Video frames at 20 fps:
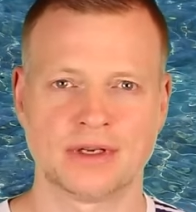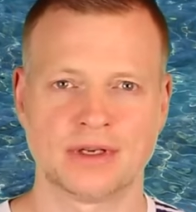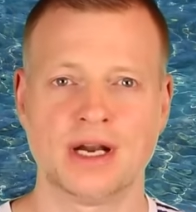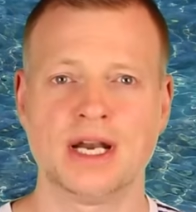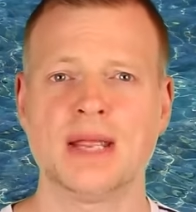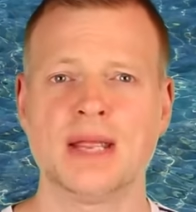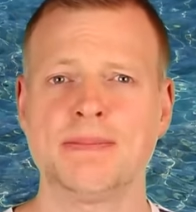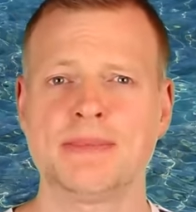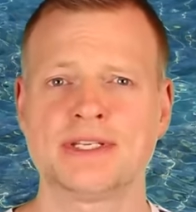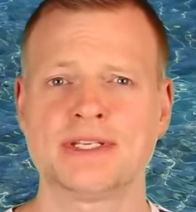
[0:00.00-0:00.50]

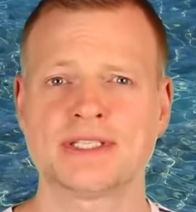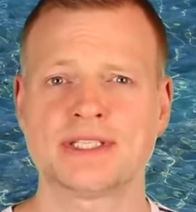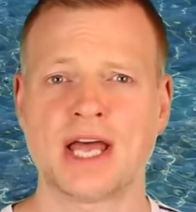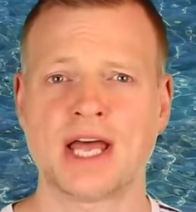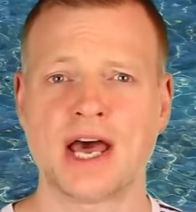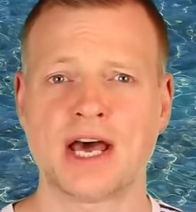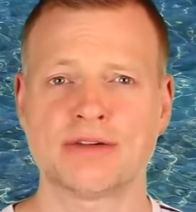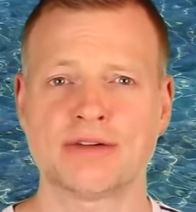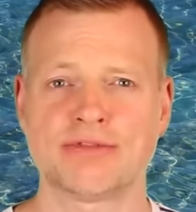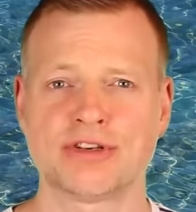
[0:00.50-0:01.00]
Let me
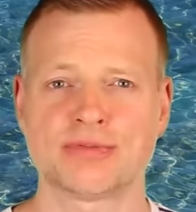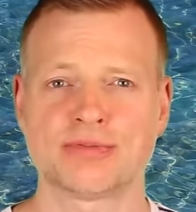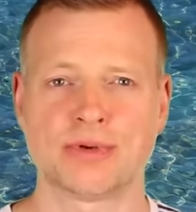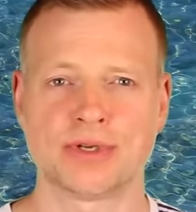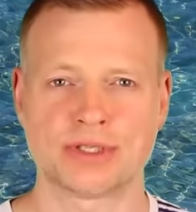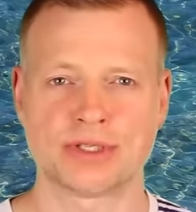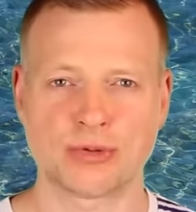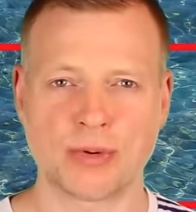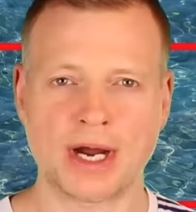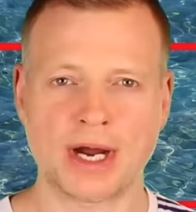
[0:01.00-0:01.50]
start with the
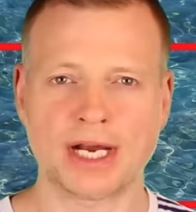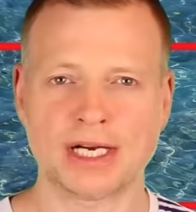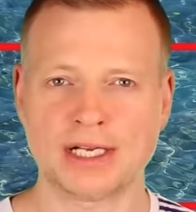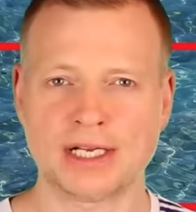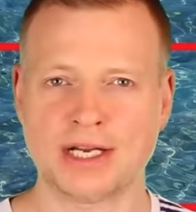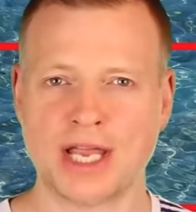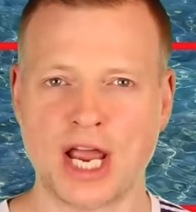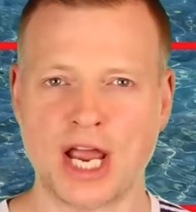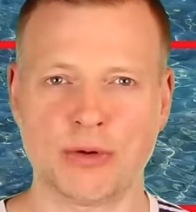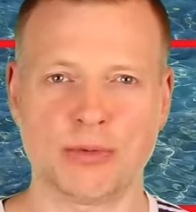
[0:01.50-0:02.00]
trial
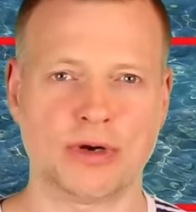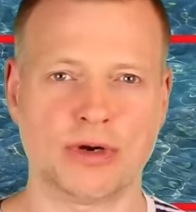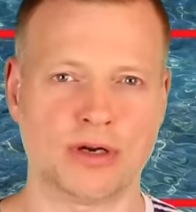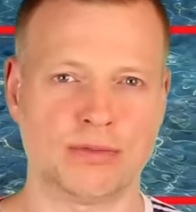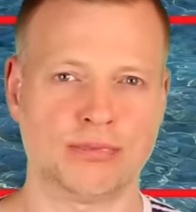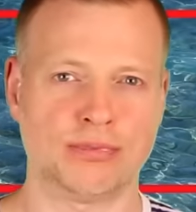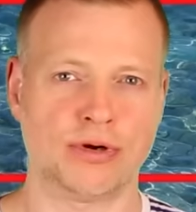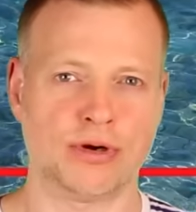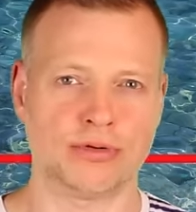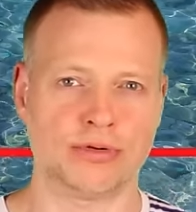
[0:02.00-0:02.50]
and error
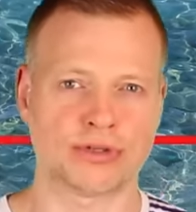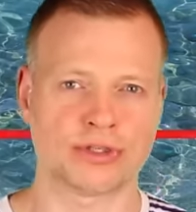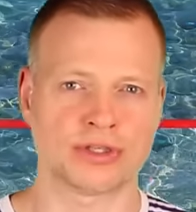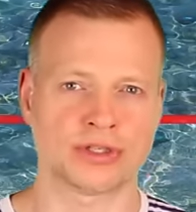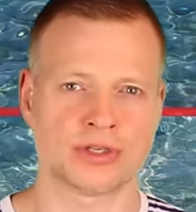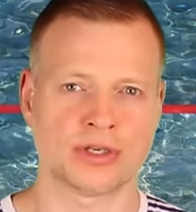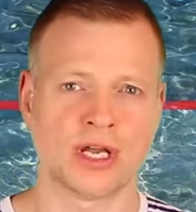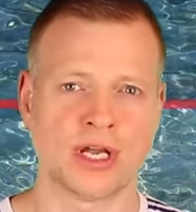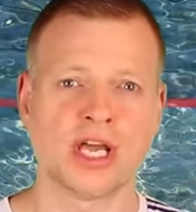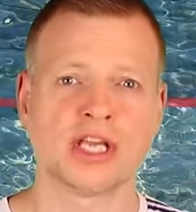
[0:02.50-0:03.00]

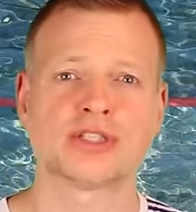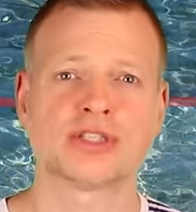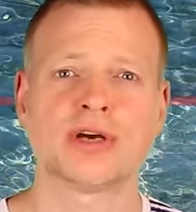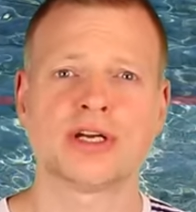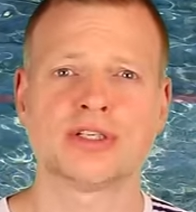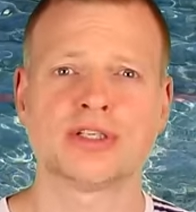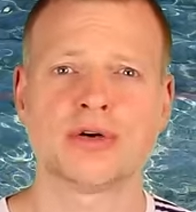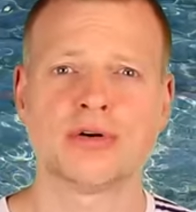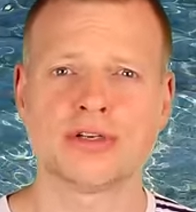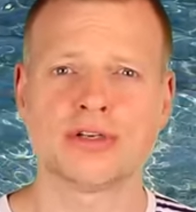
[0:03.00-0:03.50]
approach. So I
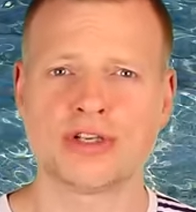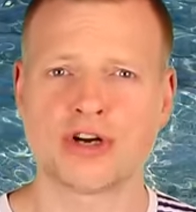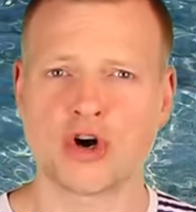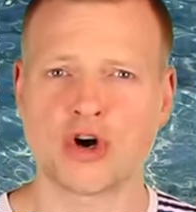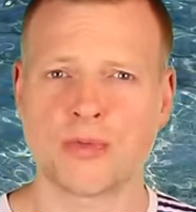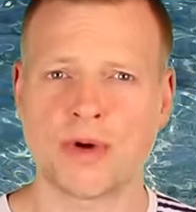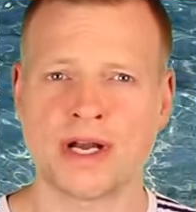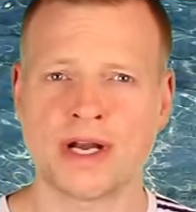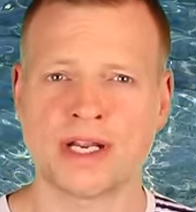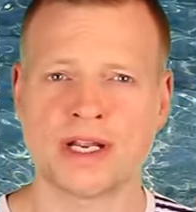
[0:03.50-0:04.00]
told you
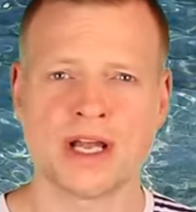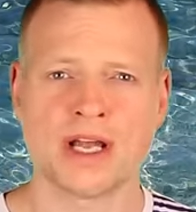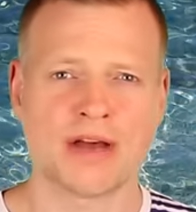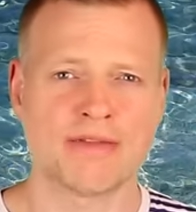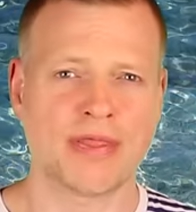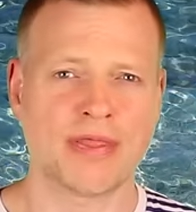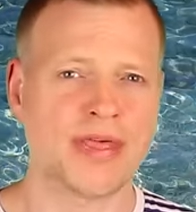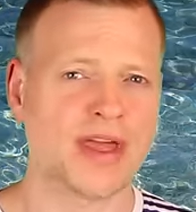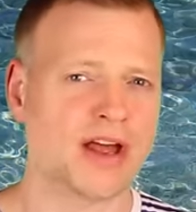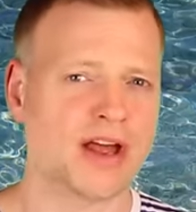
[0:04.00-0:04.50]
already
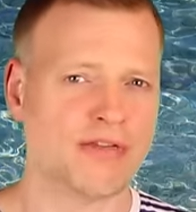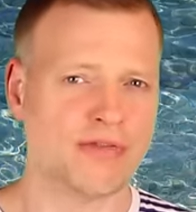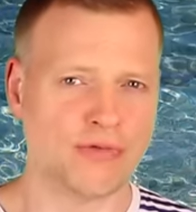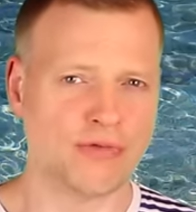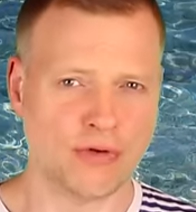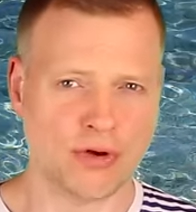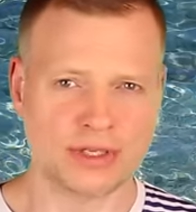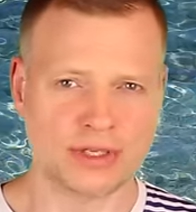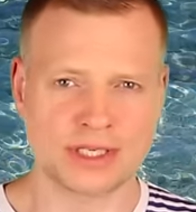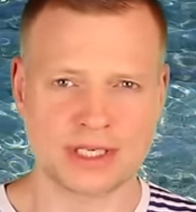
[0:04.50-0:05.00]
that there are
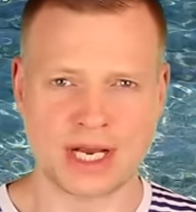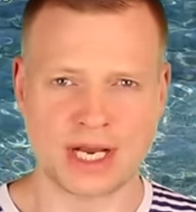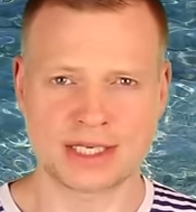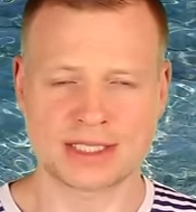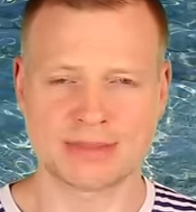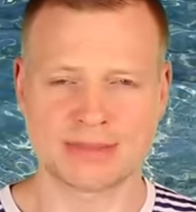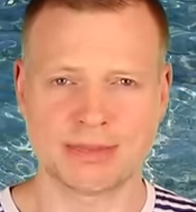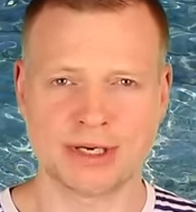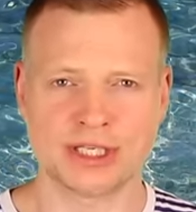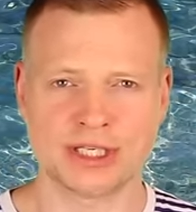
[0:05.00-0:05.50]
thirty-nine
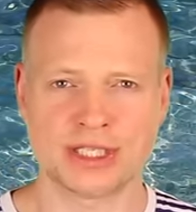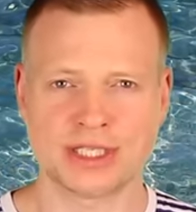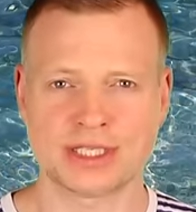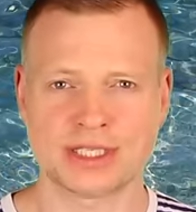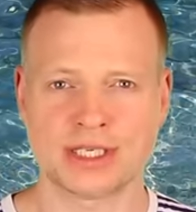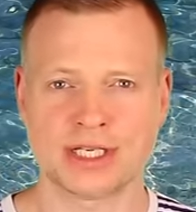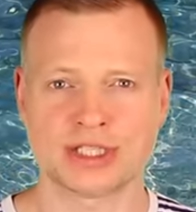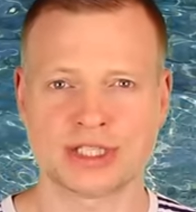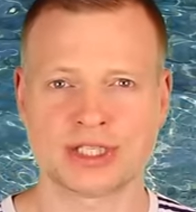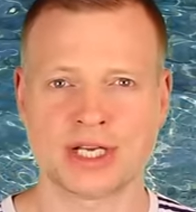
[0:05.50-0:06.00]
species
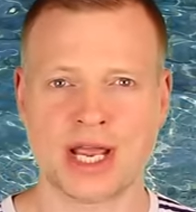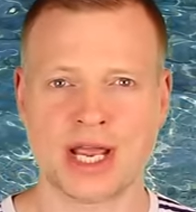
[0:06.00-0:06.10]
in each